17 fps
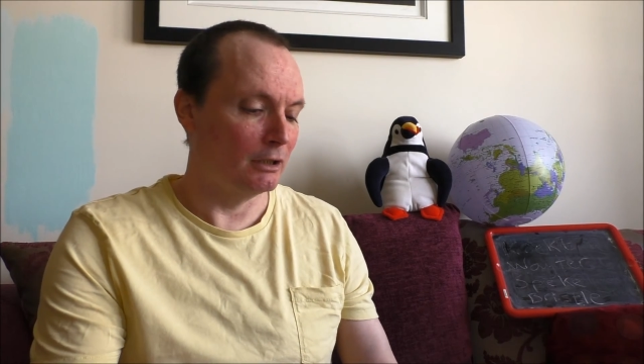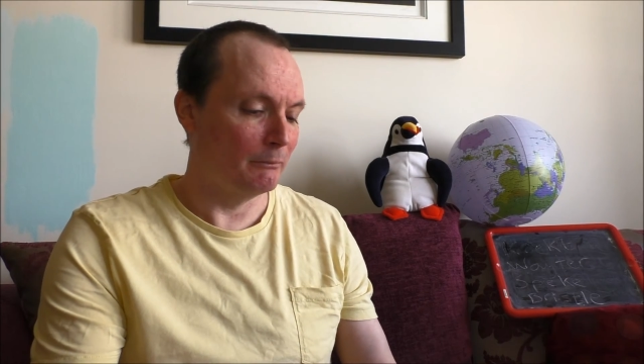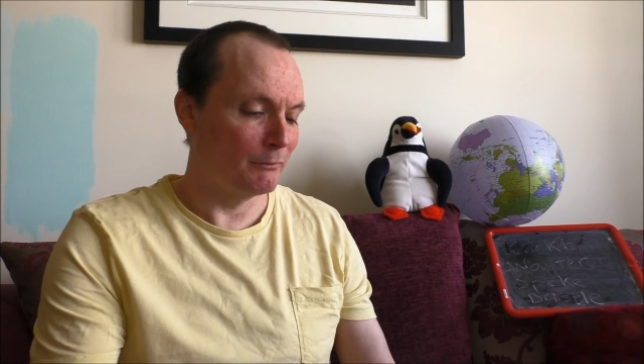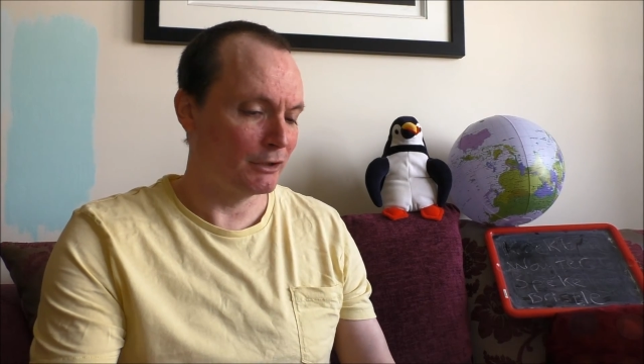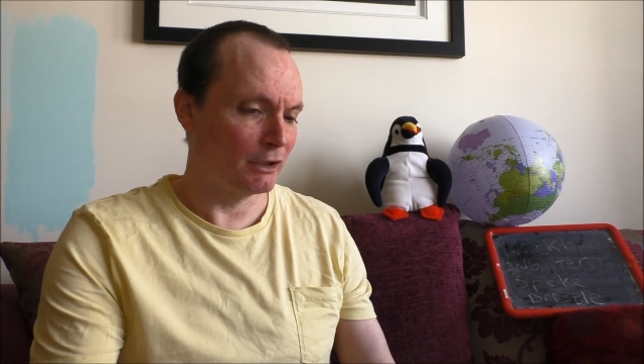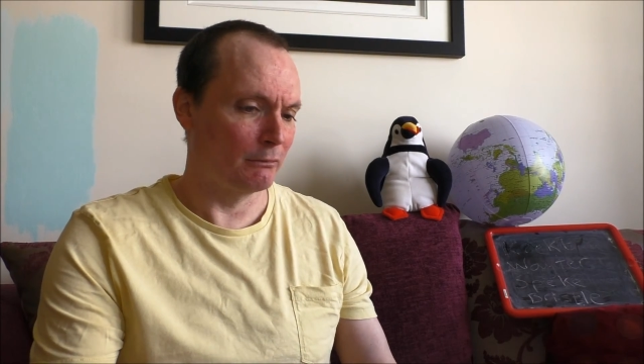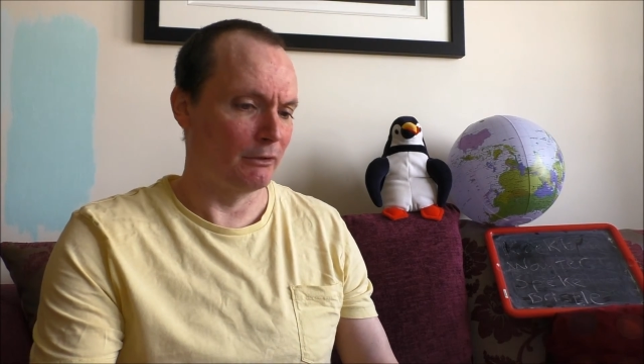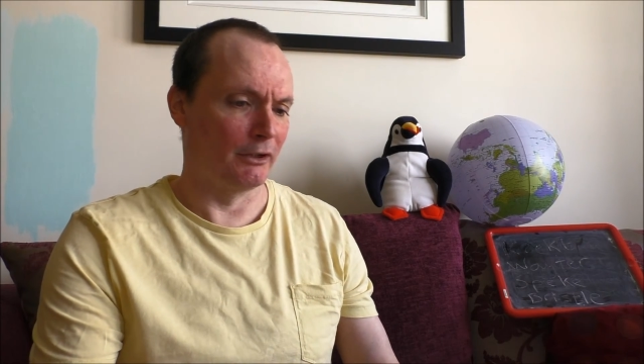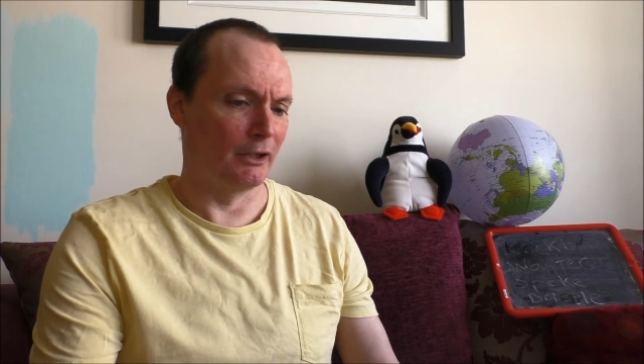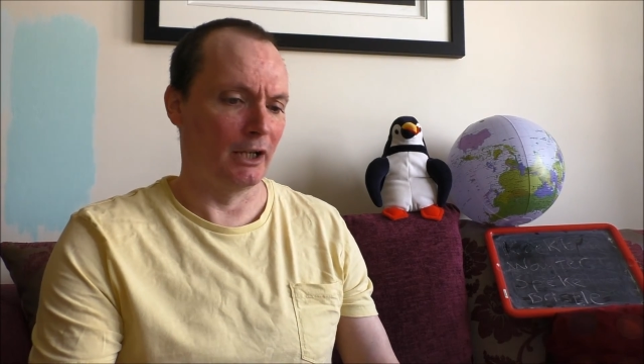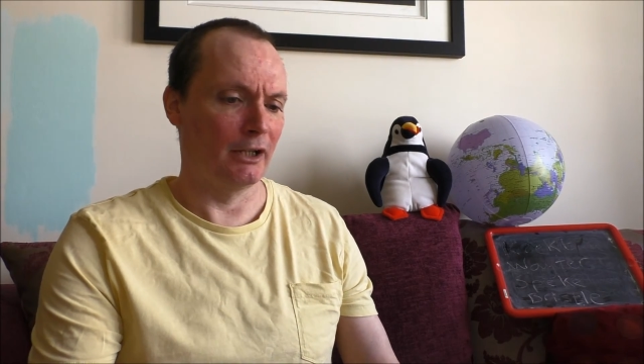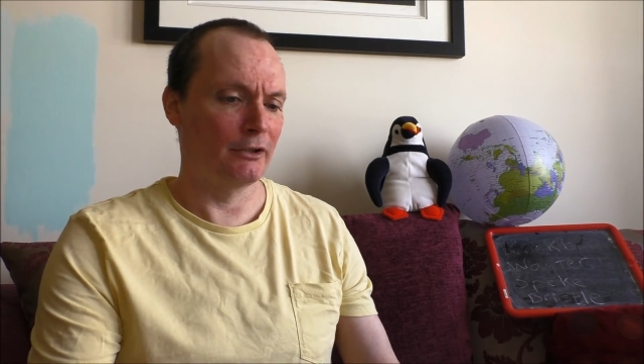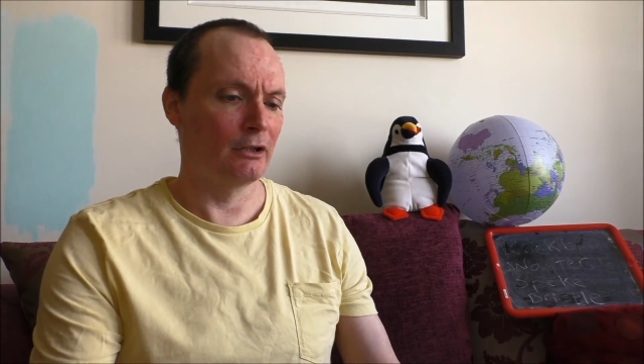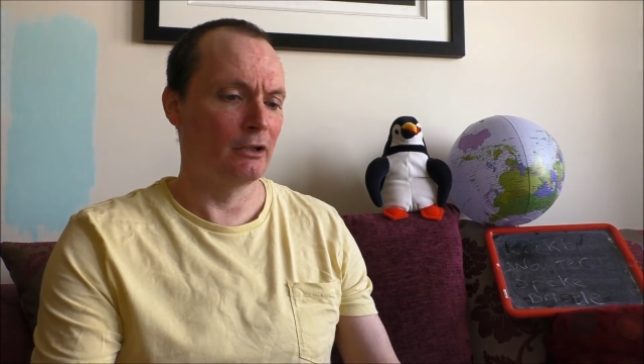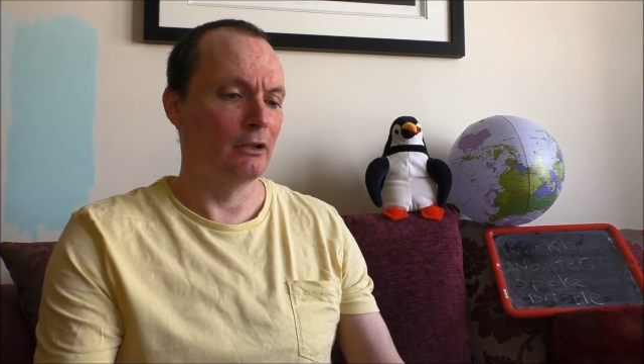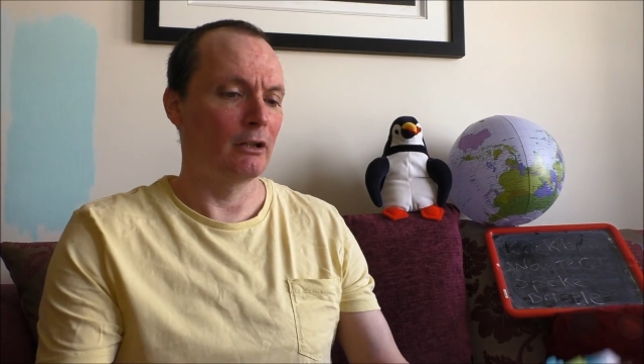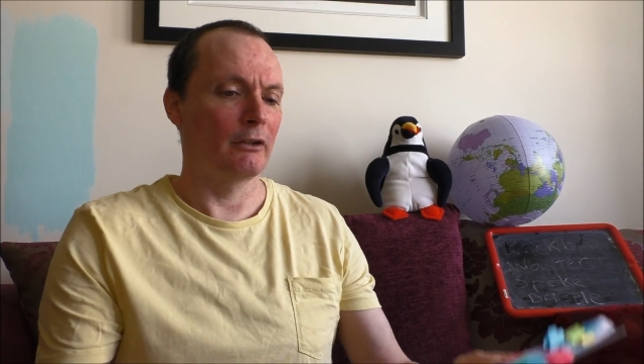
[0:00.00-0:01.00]
So with
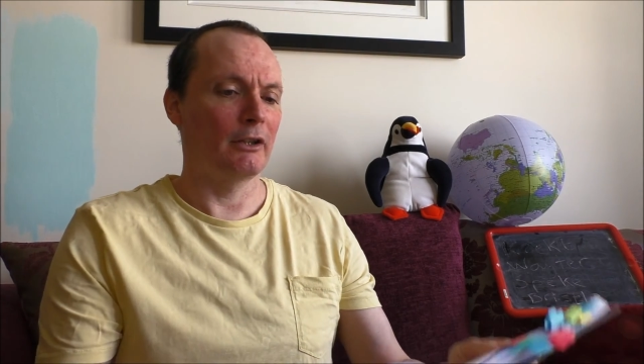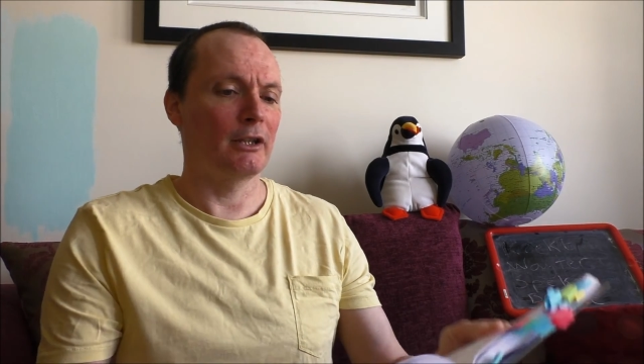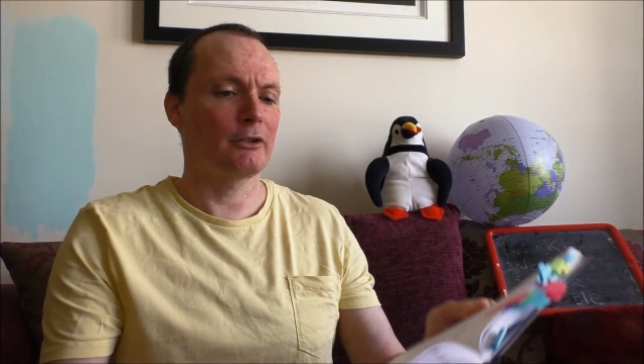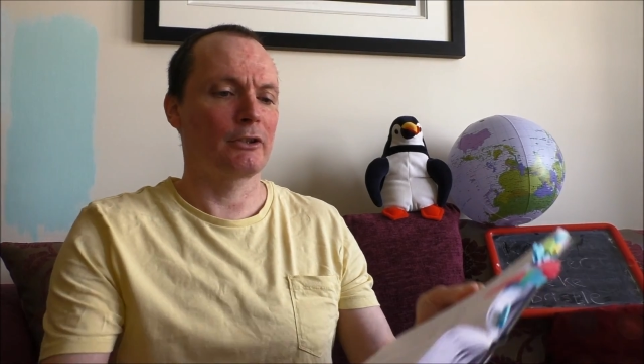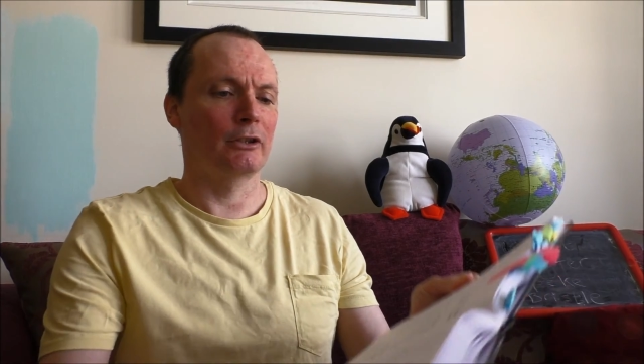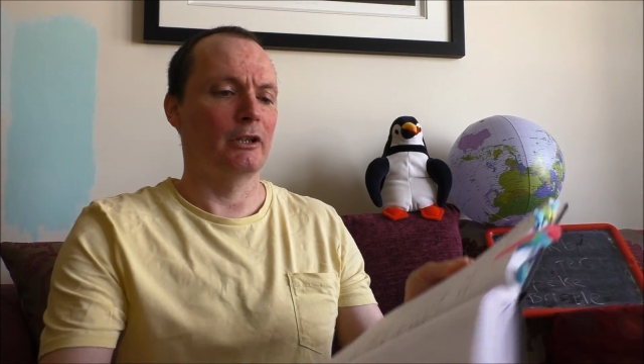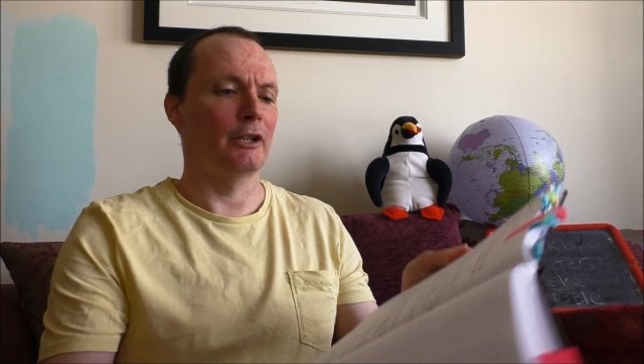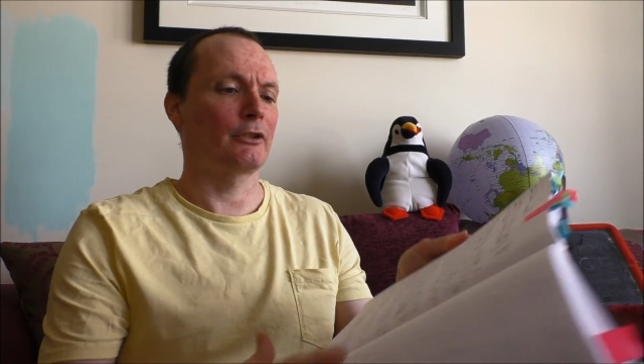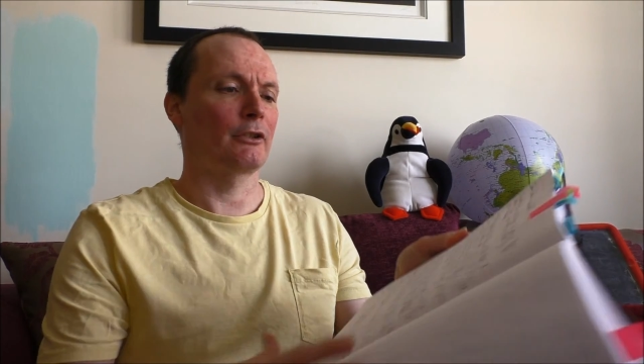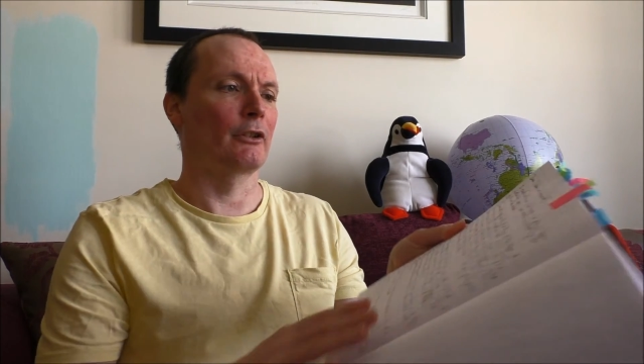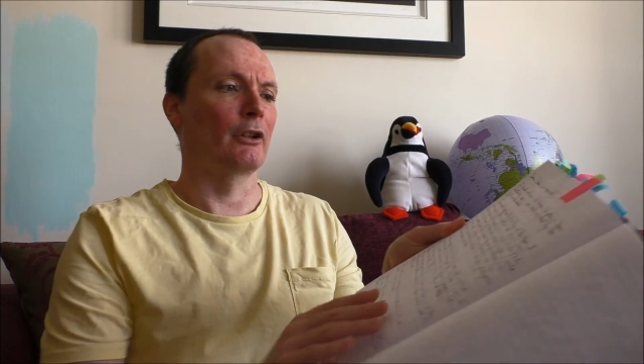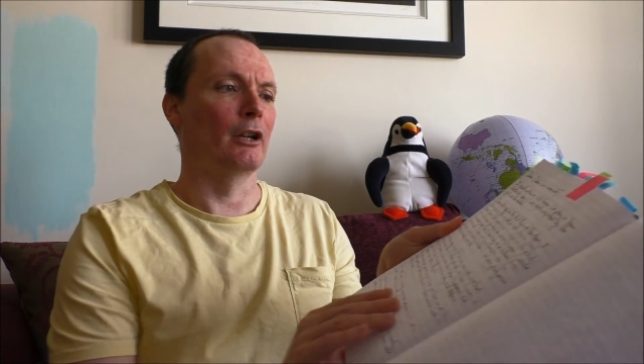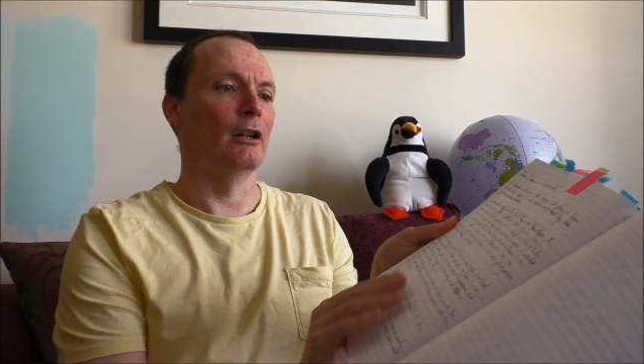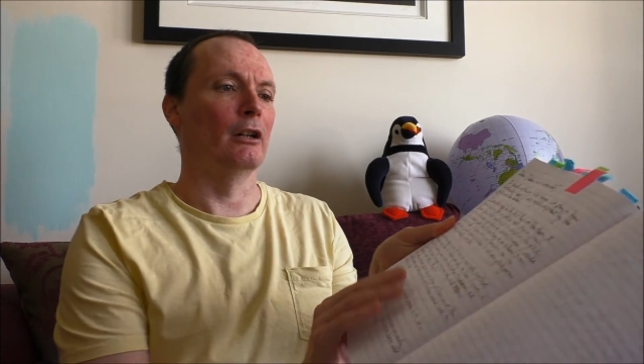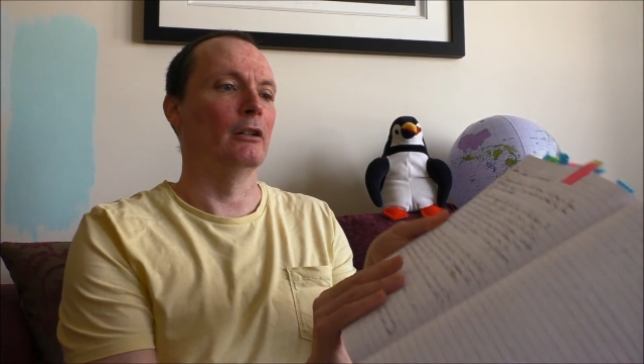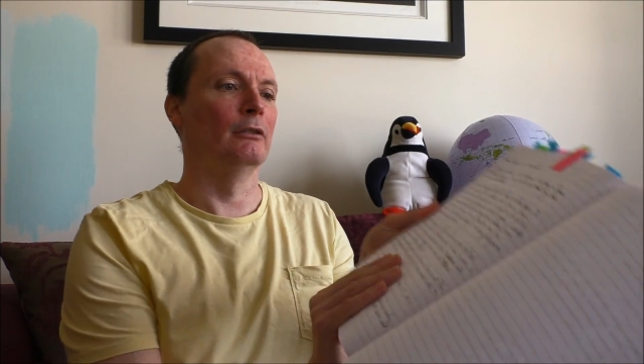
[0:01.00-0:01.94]
that, there's the letter there.